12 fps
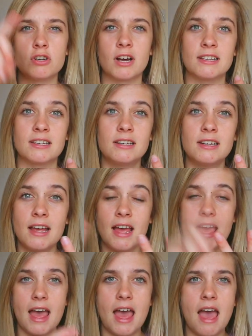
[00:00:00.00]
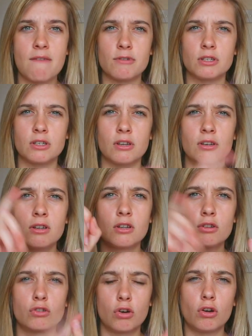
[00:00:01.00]
United, Everton,
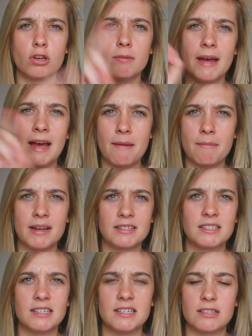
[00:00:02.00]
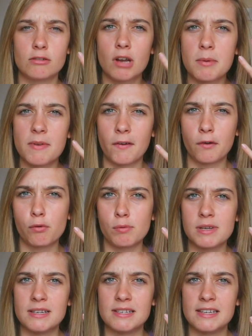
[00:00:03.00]
Tottenham and Man City. It's not that we've had
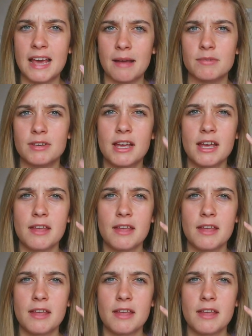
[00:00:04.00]
all easy games.